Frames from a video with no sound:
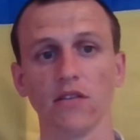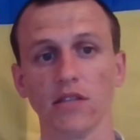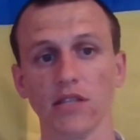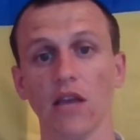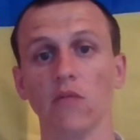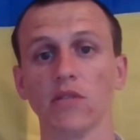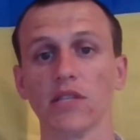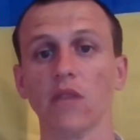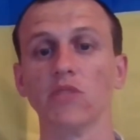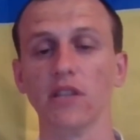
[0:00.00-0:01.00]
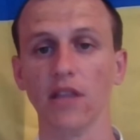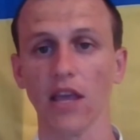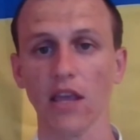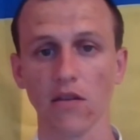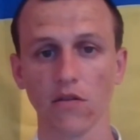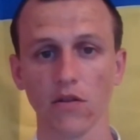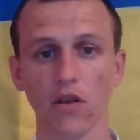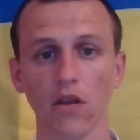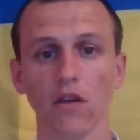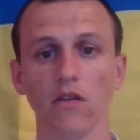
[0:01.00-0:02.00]
some delay
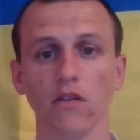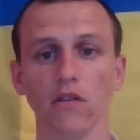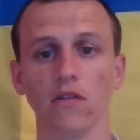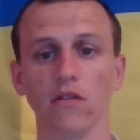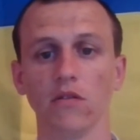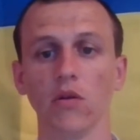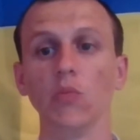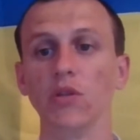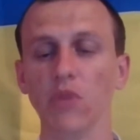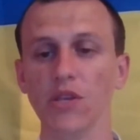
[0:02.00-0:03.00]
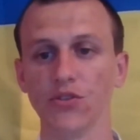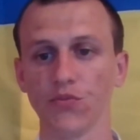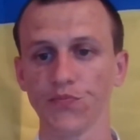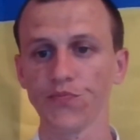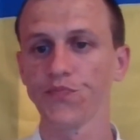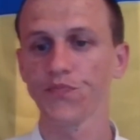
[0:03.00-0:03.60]
in Debezium.